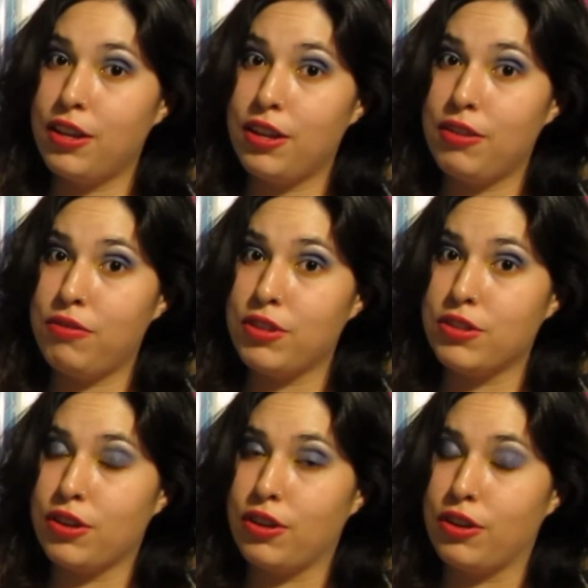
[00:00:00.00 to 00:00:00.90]
if it's
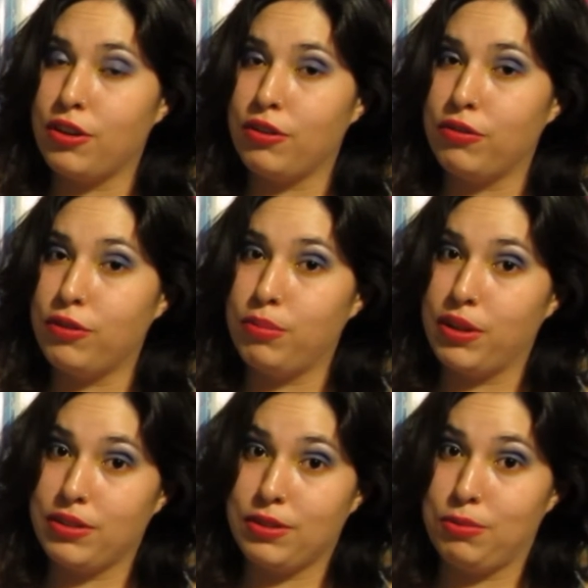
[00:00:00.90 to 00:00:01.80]
all for
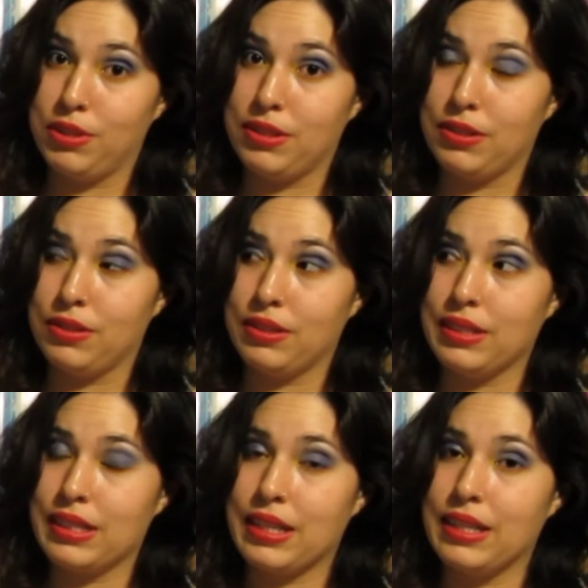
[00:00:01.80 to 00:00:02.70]
bells and
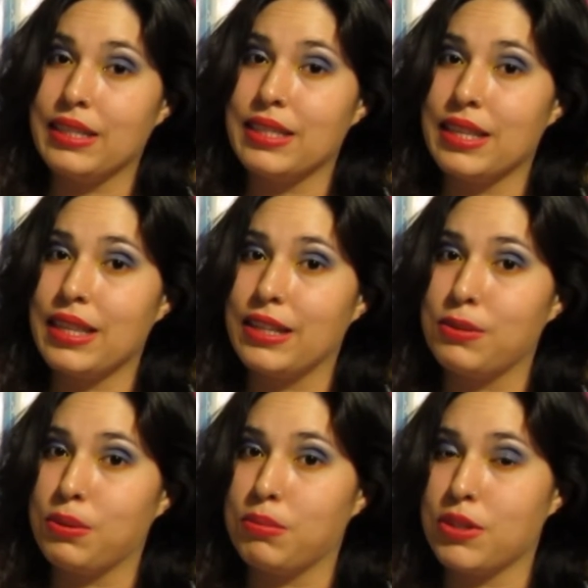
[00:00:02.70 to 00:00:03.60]
whistles, because that's
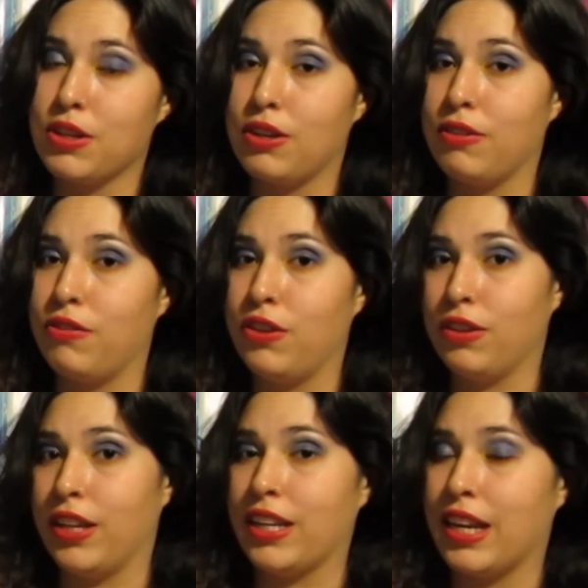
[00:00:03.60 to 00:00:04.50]
what I'm starting to feel
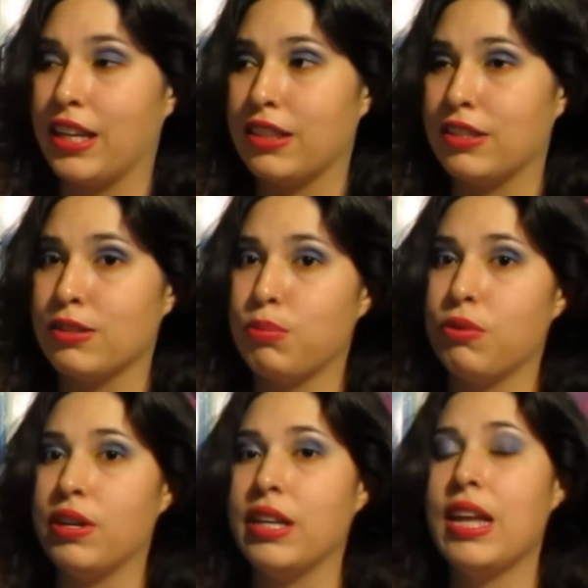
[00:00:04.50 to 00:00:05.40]
like at this
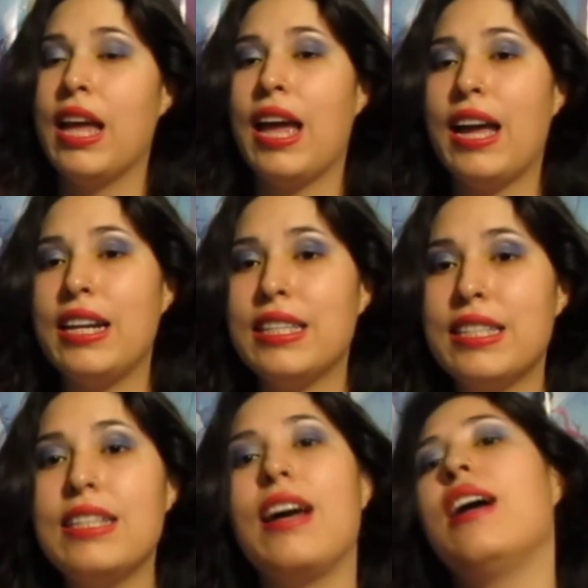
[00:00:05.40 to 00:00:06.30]
point. And it's
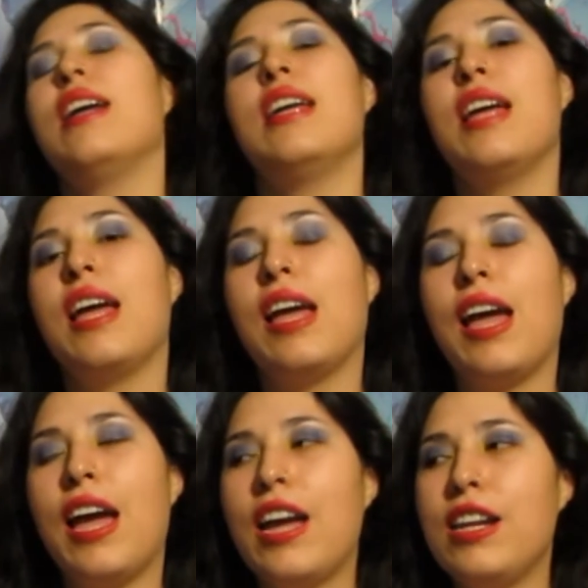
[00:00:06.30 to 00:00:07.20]
not
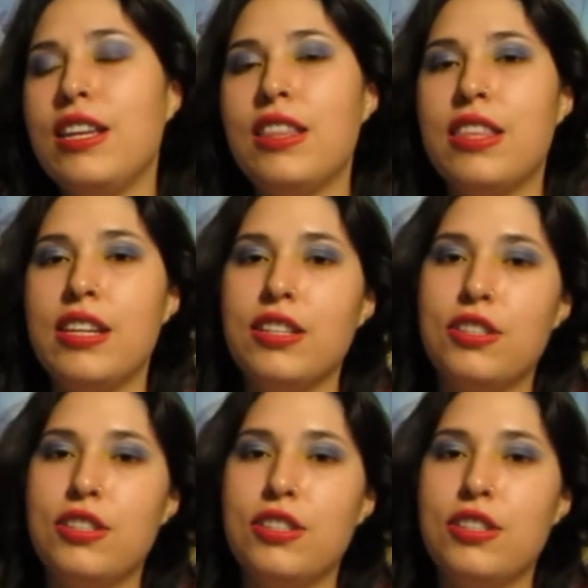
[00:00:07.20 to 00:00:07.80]
anything